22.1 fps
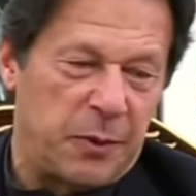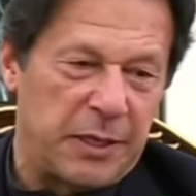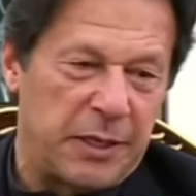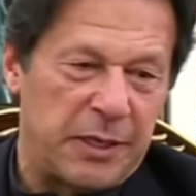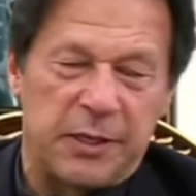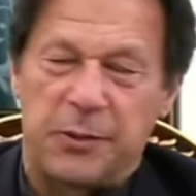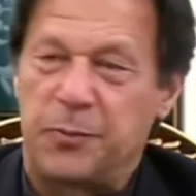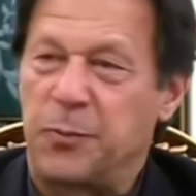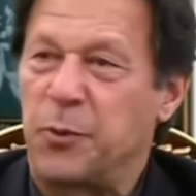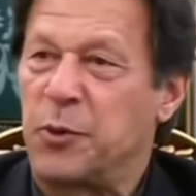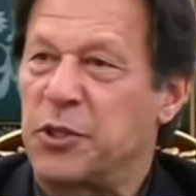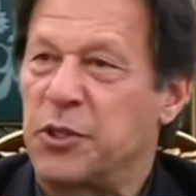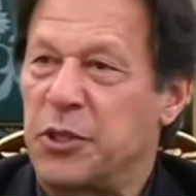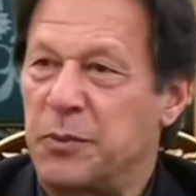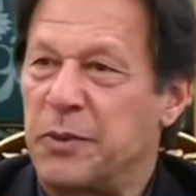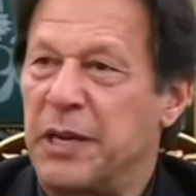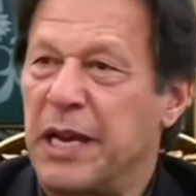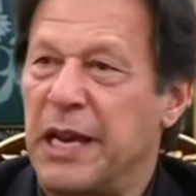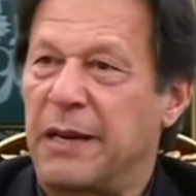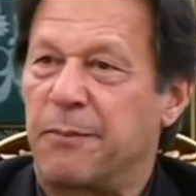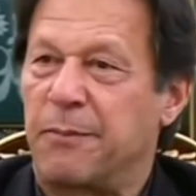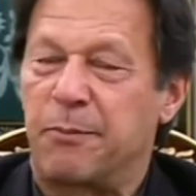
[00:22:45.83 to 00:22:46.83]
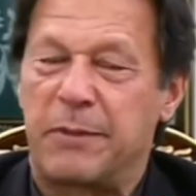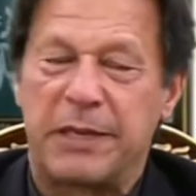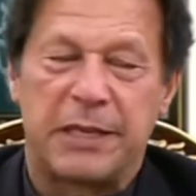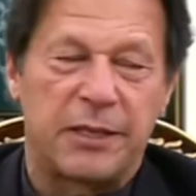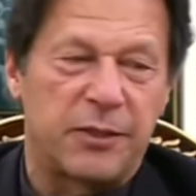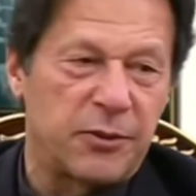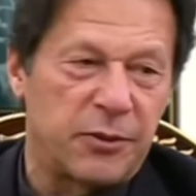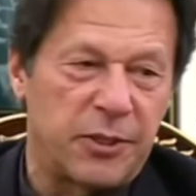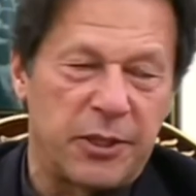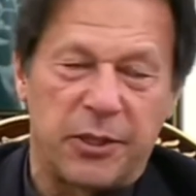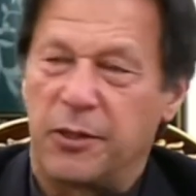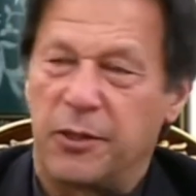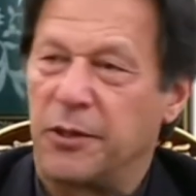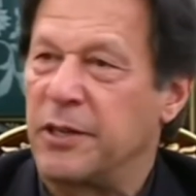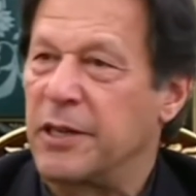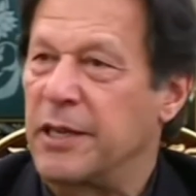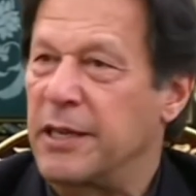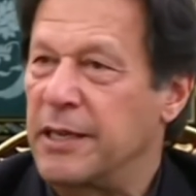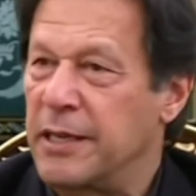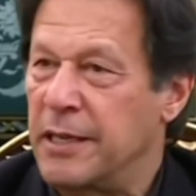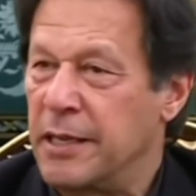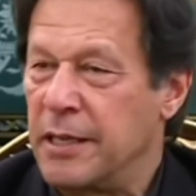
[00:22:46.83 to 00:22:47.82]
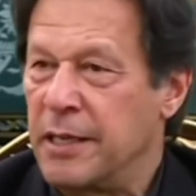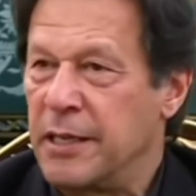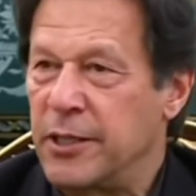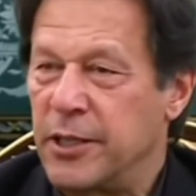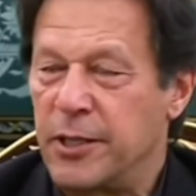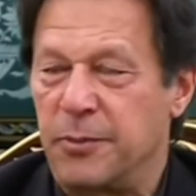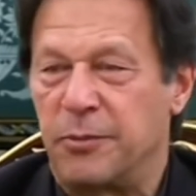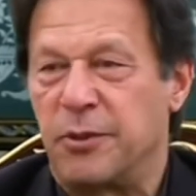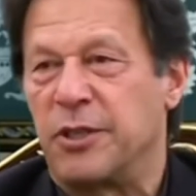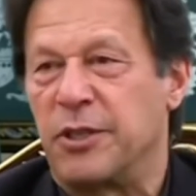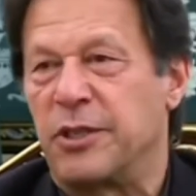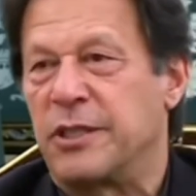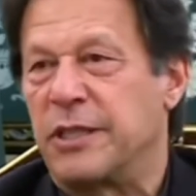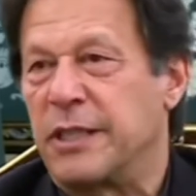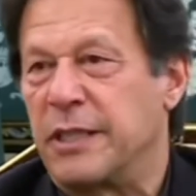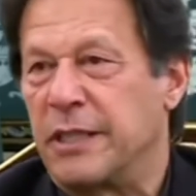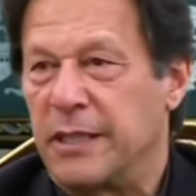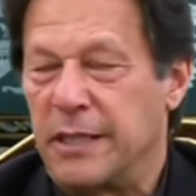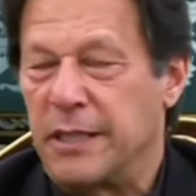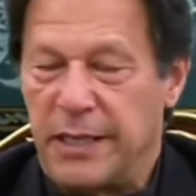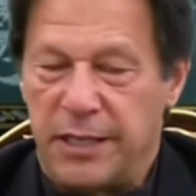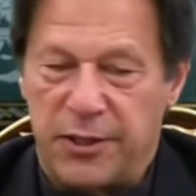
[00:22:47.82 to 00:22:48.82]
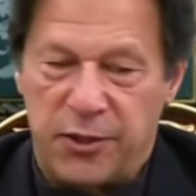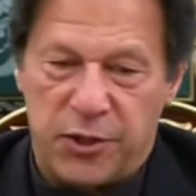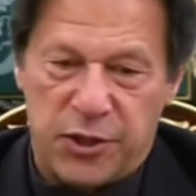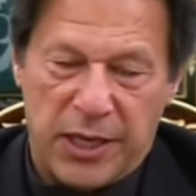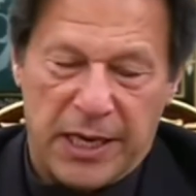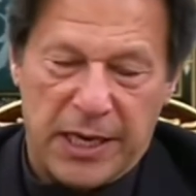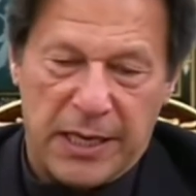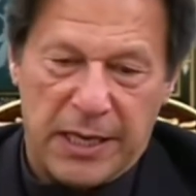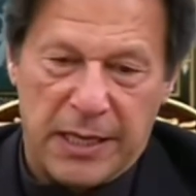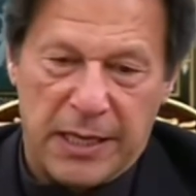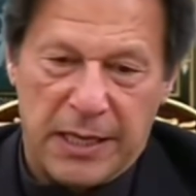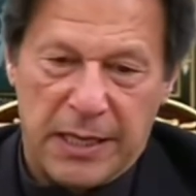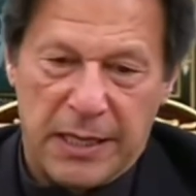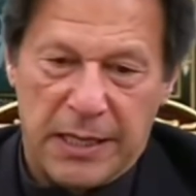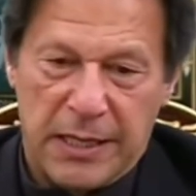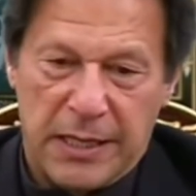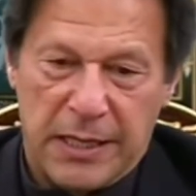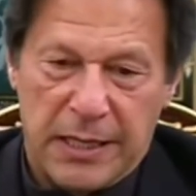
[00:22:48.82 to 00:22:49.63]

is supposed to be happening to the Uyghur community in China.